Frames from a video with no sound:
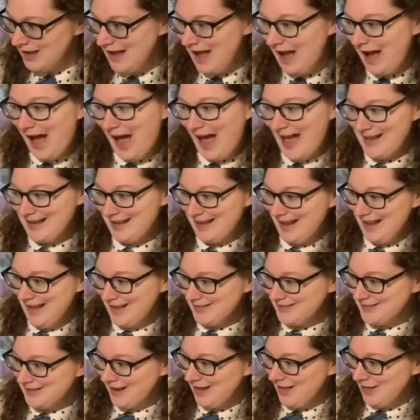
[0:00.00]
I
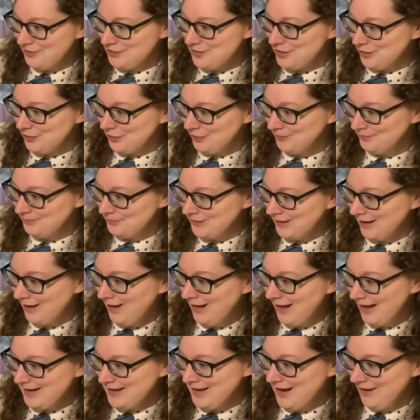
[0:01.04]
can't tell you.
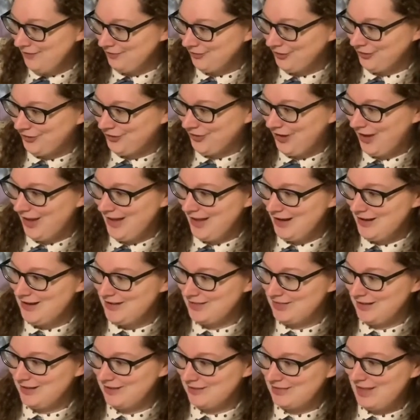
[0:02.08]
I never saw
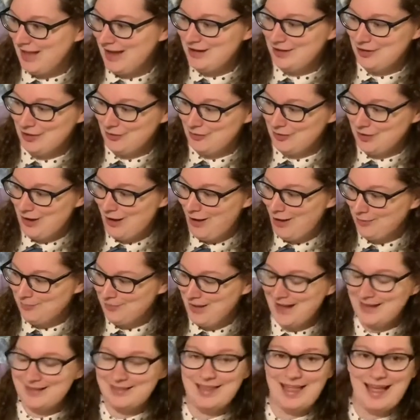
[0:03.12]
anything like you in all
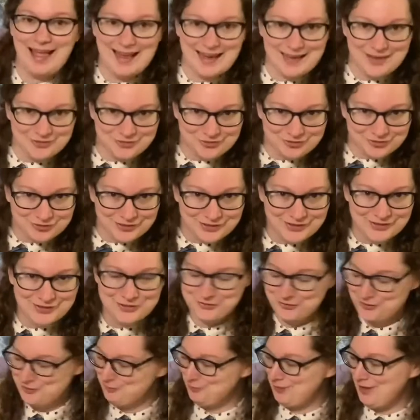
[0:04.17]
my life,
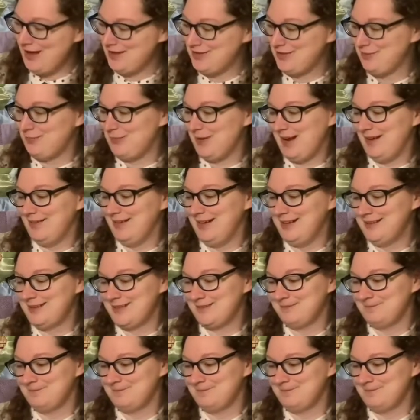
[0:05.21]
replied the parrot.